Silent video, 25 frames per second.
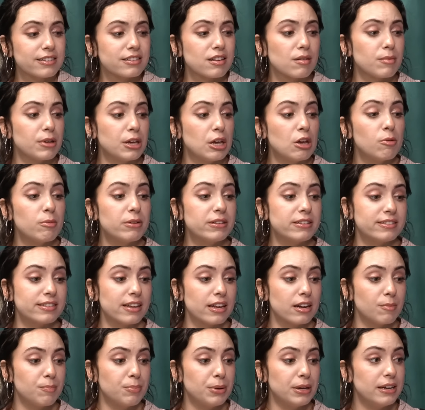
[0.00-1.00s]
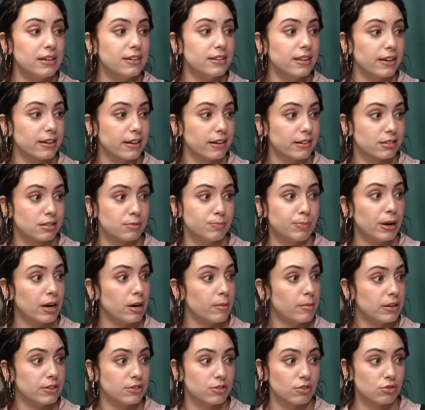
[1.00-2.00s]
some human centipede like
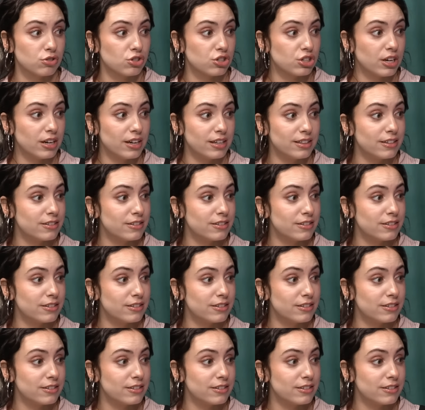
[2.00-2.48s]
experimental shit. Also,